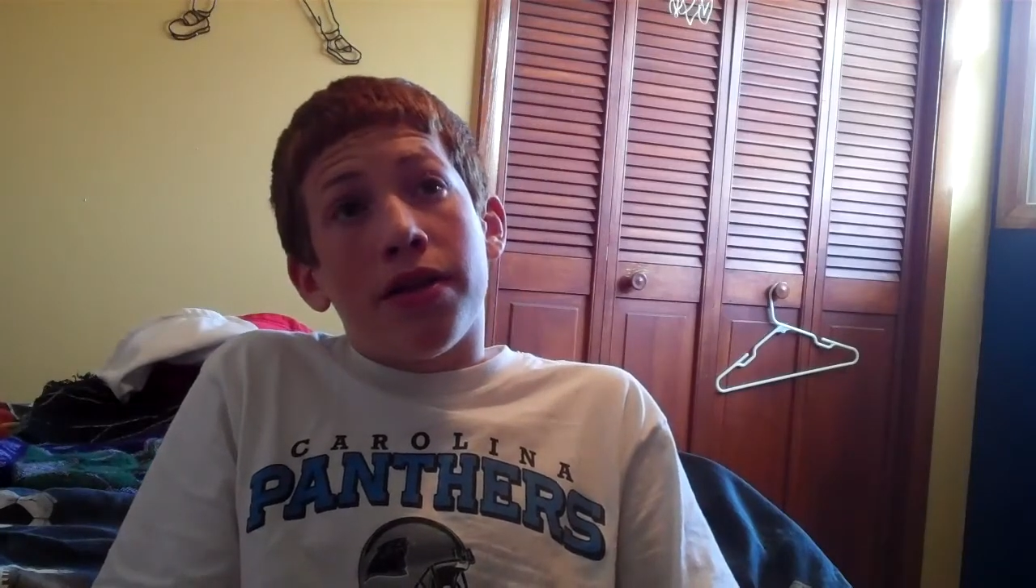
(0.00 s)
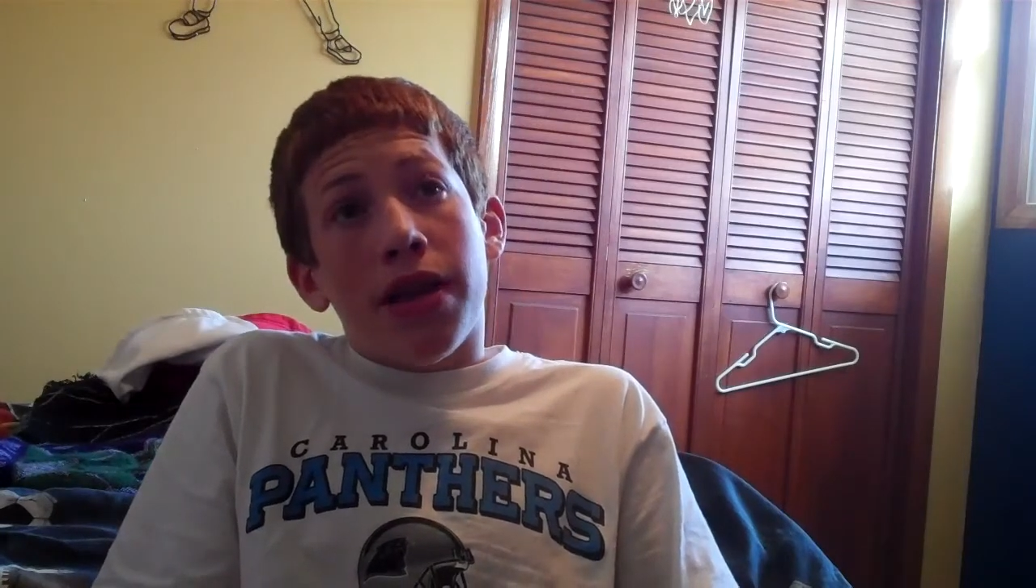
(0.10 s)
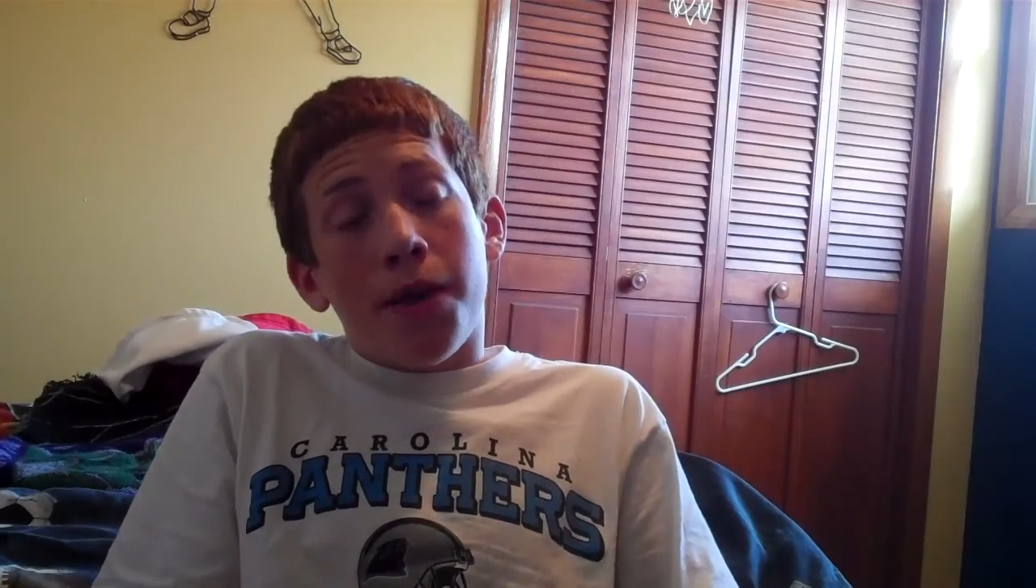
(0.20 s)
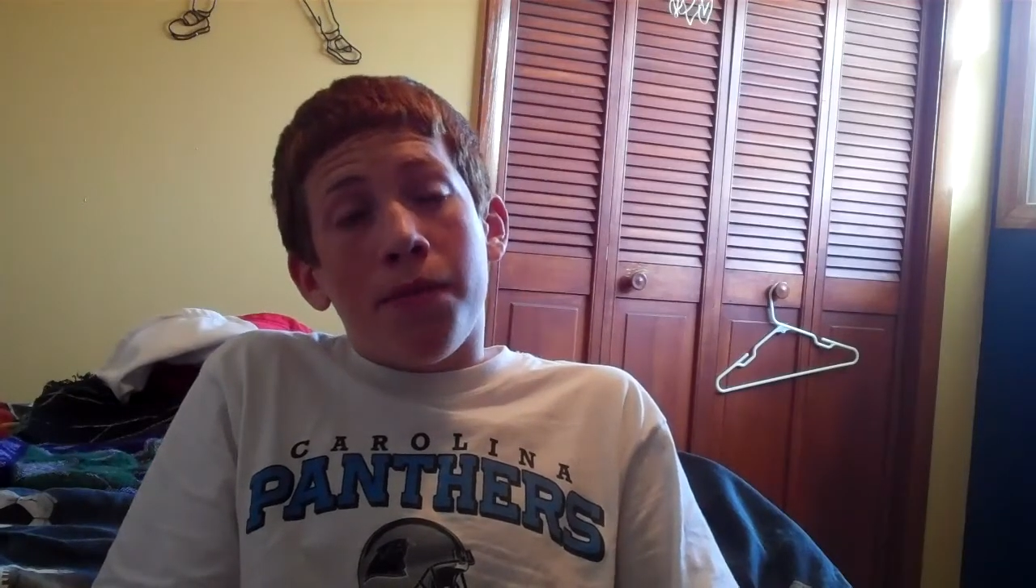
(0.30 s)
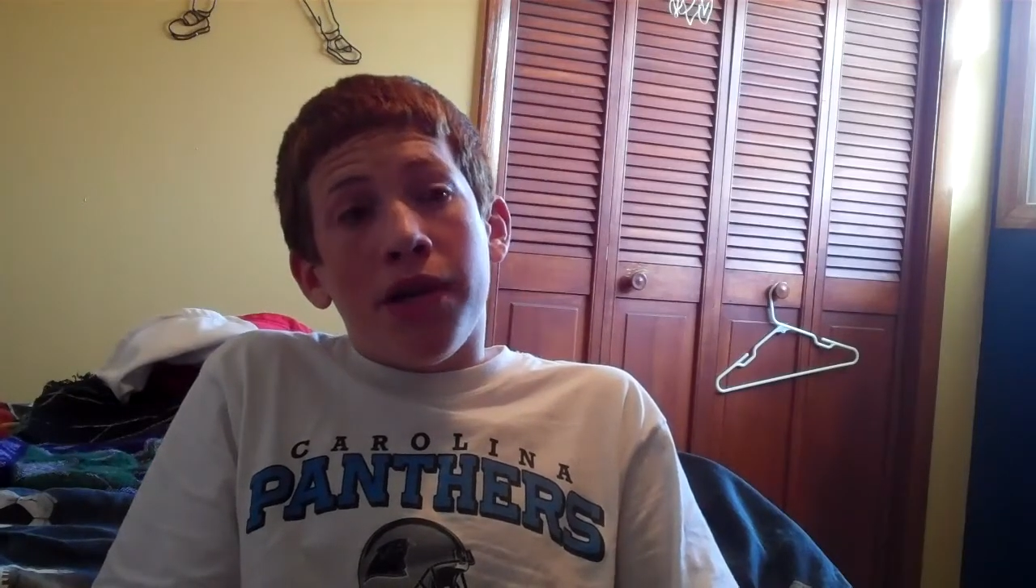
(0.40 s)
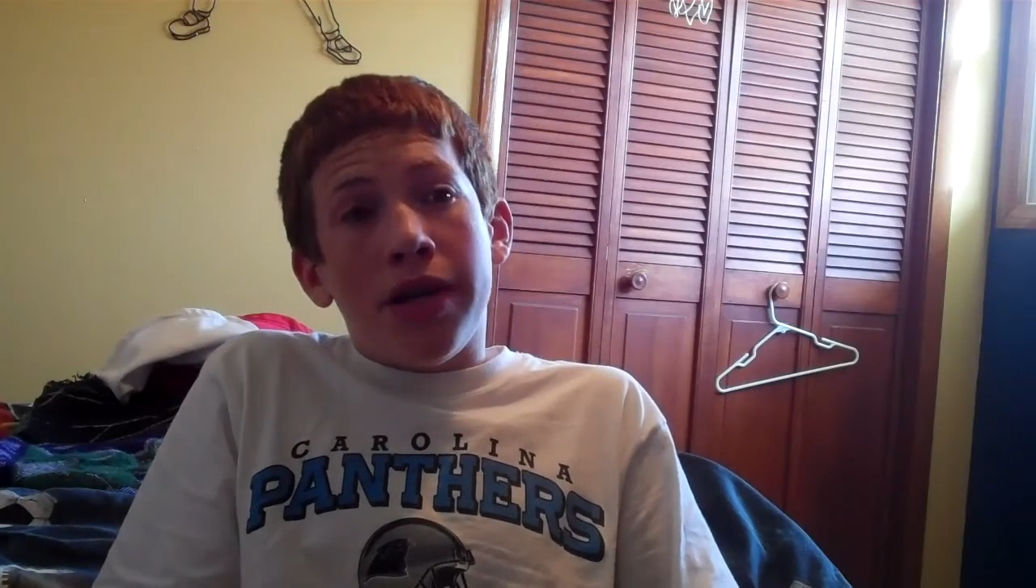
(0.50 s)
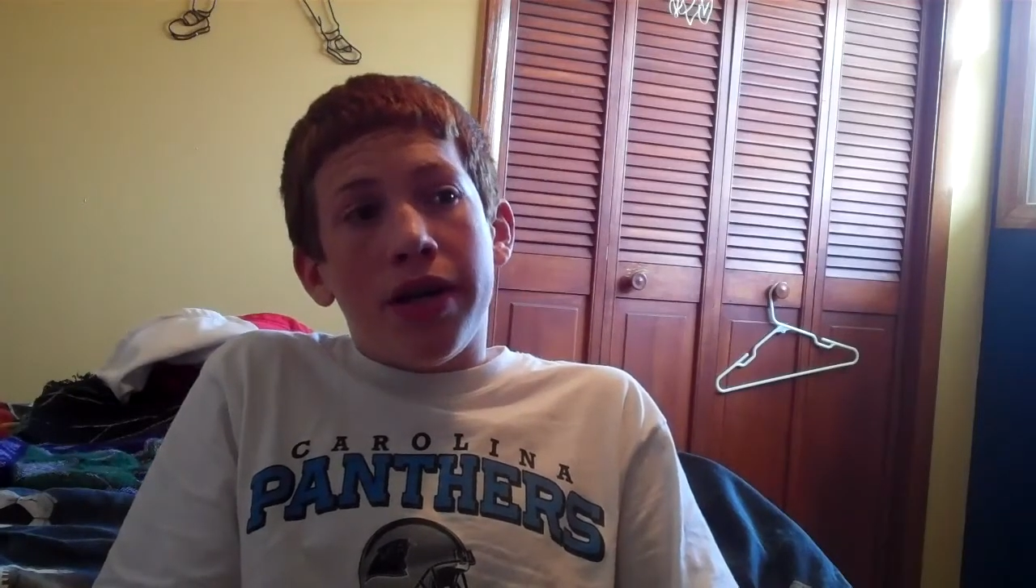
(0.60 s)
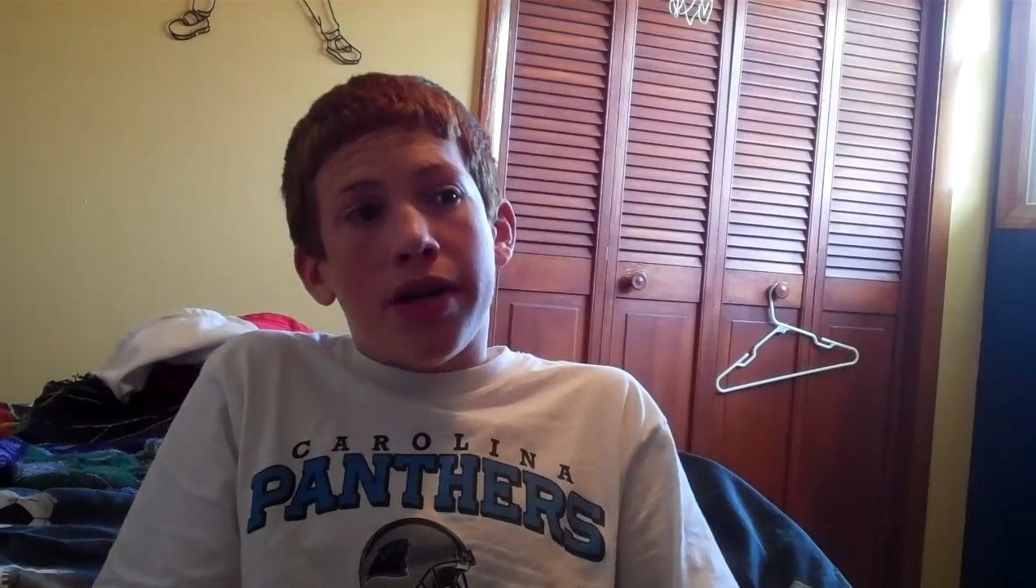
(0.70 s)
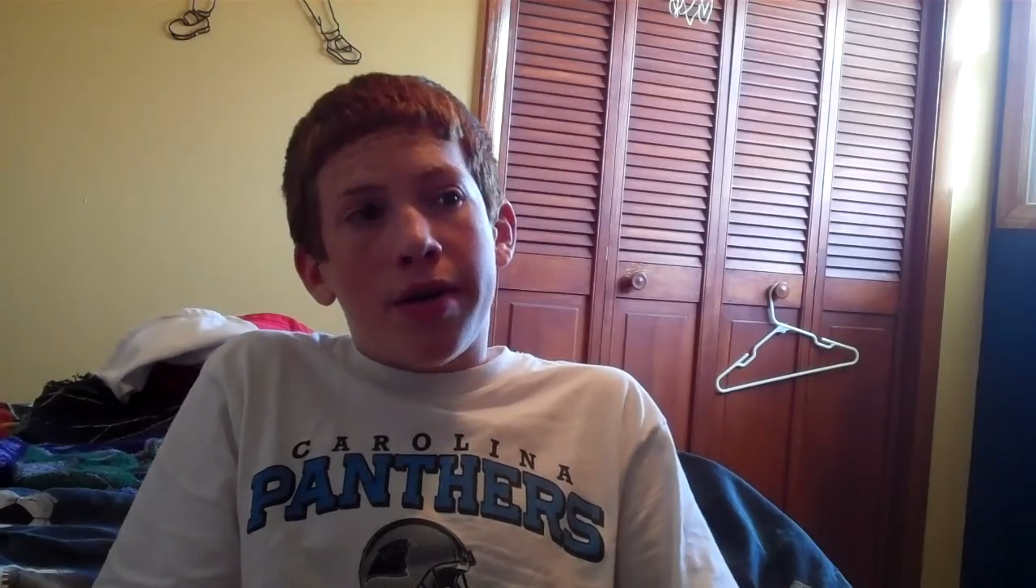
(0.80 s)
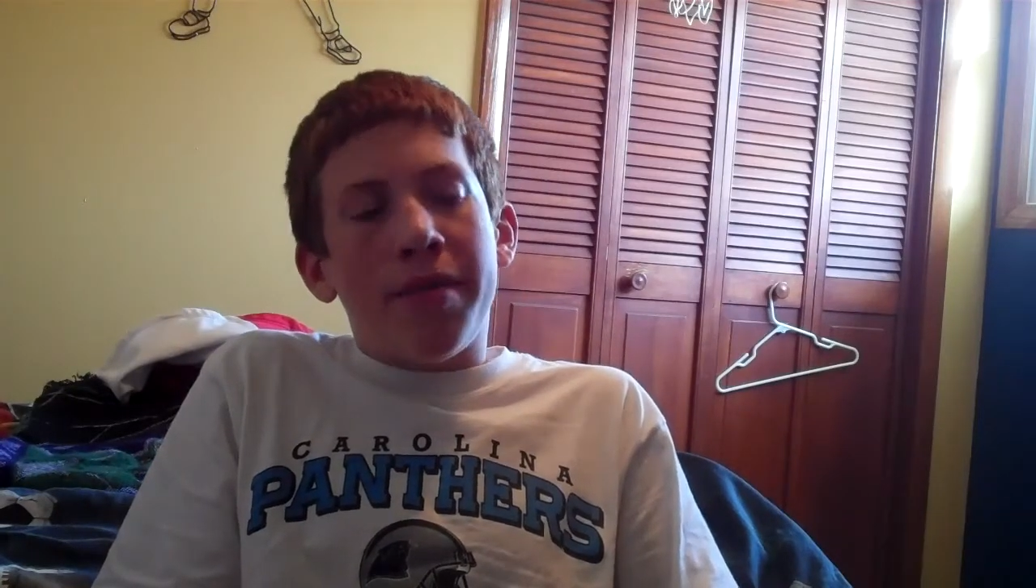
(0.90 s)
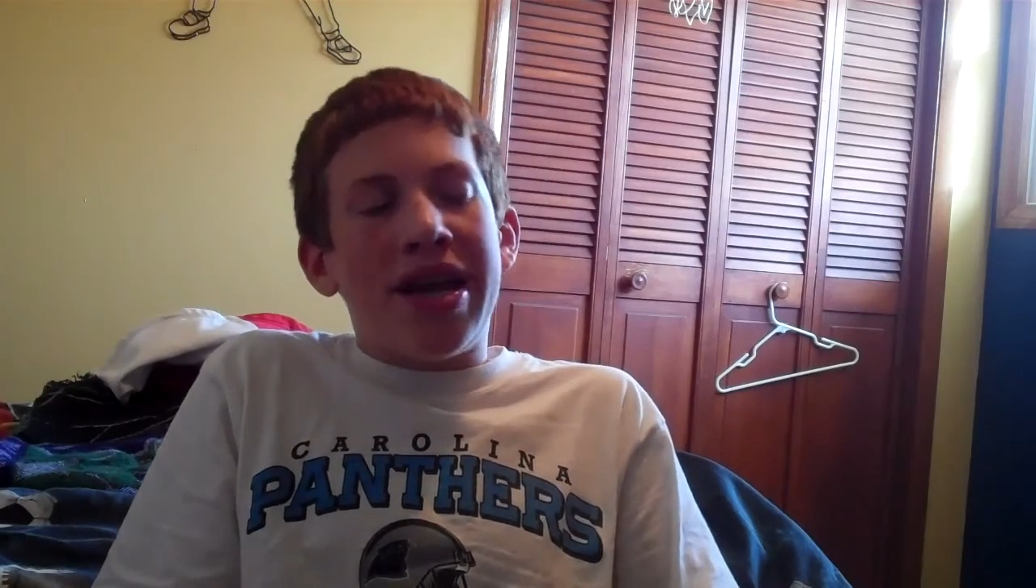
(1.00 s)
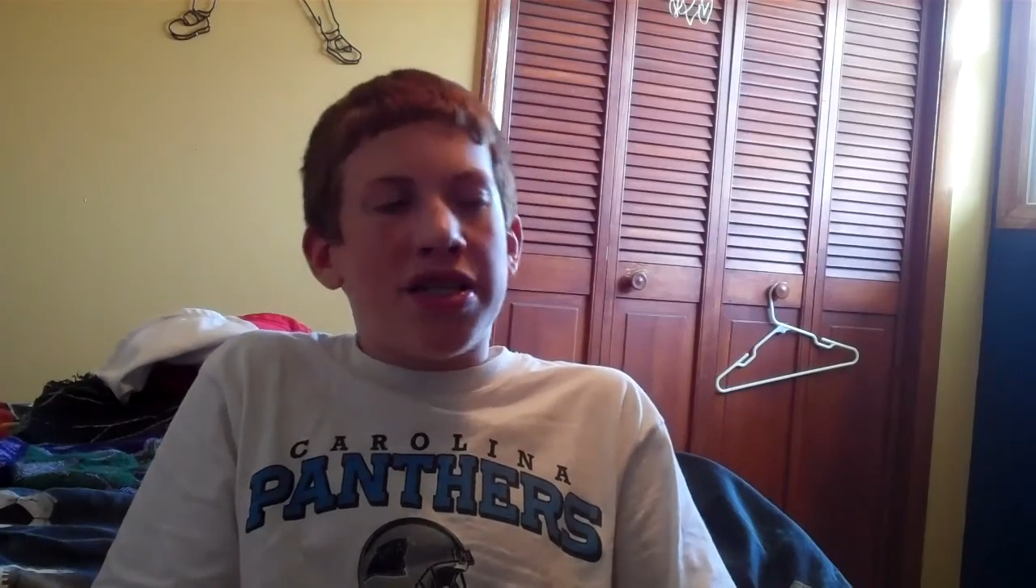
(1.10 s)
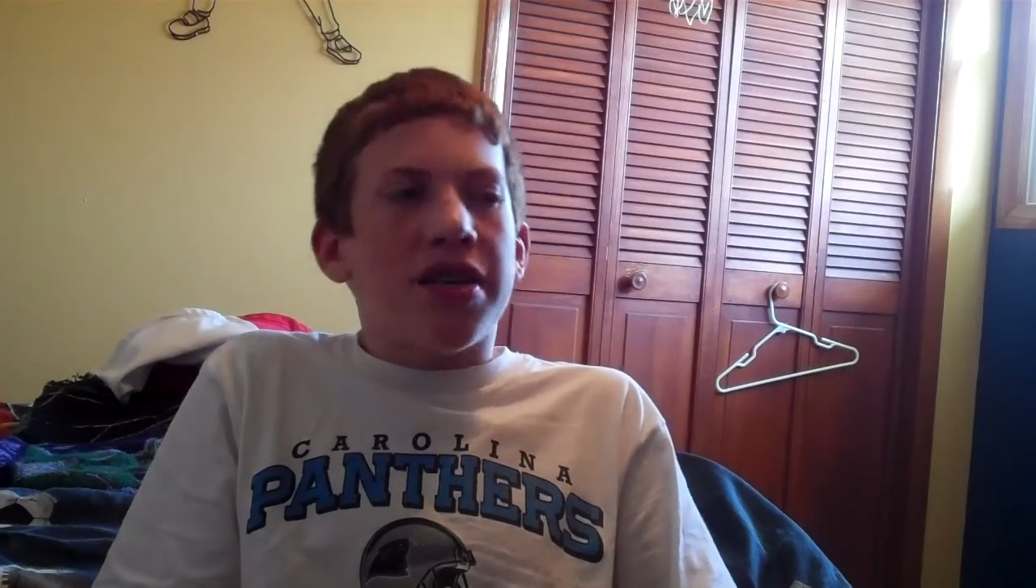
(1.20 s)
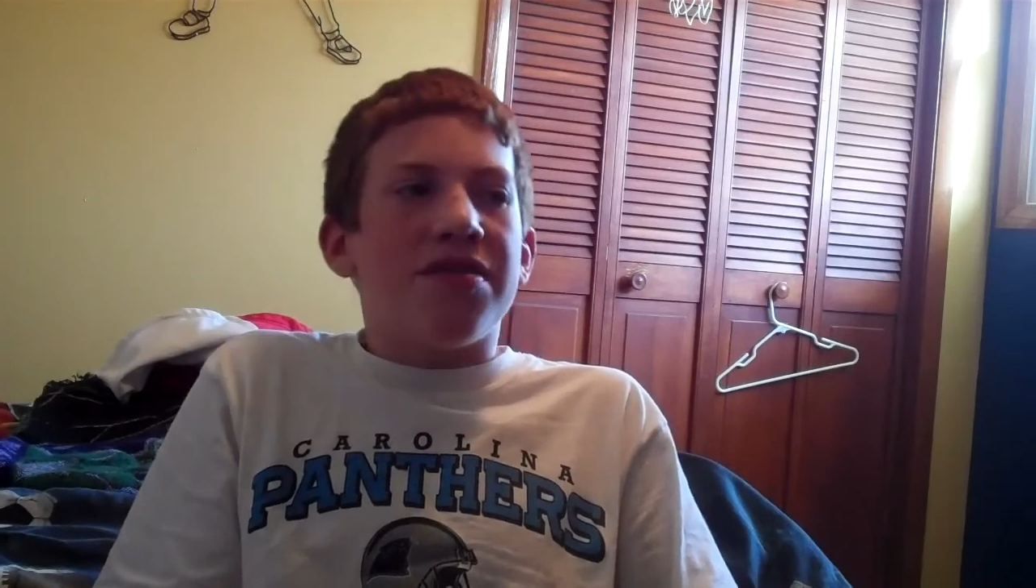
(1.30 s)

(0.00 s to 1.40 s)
That'd be amazing